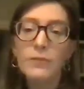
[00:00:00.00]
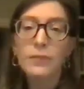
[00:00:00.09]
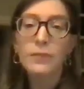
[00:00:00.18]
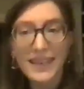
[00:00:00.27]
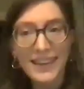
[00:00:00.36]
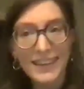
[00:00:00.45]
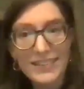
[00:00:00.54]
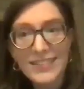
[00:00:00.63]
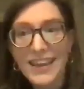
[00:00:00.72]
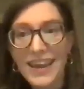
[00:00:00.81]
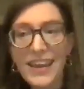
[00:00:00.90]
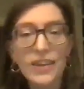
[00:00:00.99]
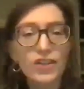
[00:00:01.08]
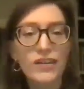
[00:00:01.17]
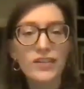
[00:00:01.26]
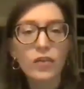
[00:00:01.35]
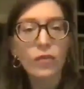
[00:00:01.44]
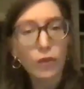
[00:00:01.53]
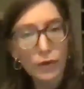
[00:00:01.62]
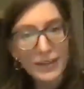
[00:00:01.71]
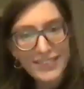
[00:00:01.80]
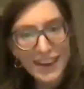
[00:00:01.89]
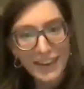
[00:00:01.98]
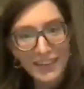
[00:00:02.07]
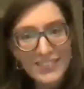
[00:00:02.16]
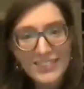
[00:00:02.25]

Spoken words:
Please take just 30 seconds